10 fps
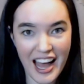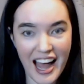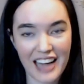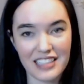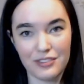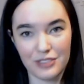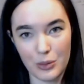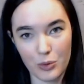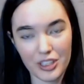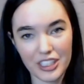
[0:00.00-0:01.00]
actively
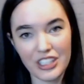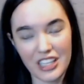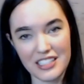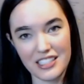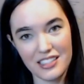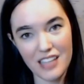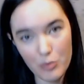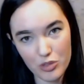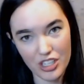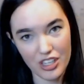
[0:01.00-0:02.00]
working a
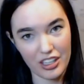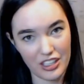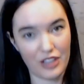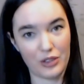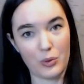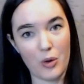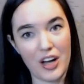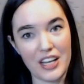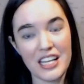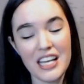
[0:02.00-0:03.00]
deception on another
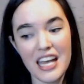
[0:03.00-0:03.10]
one